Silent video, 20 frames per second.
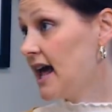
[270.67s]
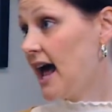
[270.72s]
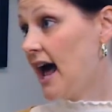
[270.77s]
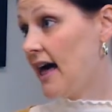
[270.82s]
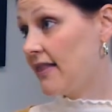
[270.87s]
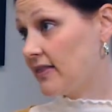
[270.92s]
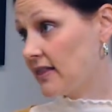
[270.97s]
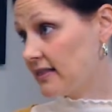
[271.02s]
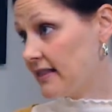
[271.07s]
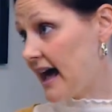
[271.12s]

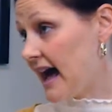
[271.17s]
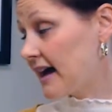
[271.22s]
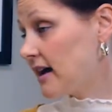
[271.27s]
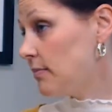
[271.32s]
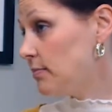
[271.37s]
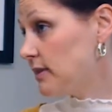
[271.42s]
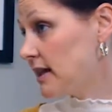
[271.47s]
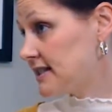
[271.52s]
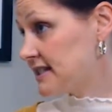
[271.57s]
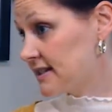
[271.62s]
and the lack of
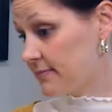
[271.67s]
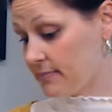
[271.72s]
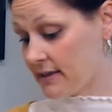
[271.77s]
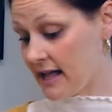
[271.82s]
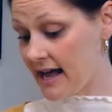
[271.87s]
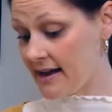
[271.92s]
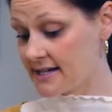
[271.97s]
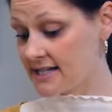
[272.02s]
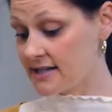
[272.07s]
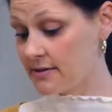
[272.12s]
blood
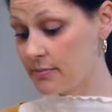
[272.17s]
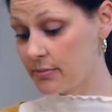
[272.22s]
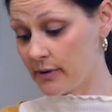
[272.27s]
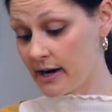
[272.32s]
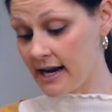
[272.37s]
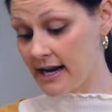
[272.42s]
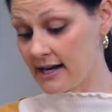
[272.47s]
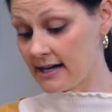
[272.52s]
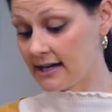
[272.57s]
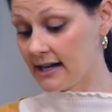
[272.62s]
supply to the
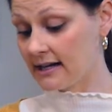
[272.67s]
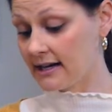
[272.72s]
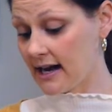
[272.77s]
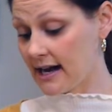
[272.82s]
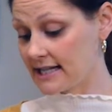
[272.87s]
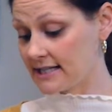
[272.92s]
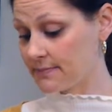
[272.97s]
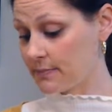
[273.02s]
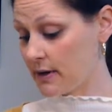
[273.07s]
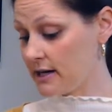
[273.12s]
brain can
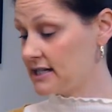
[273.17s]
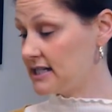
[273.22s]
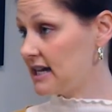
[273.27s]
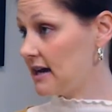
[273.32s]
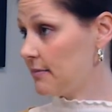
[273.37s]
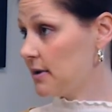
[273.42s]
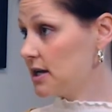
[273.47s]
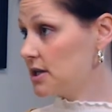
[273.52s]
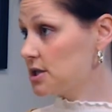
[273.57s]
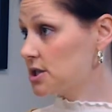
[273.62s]
cause brain
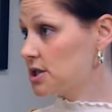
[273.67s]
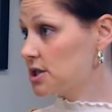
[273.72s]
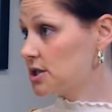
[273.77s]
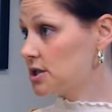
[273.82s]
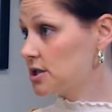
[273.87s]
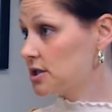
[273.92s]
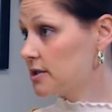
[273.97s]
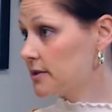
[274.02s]
damage.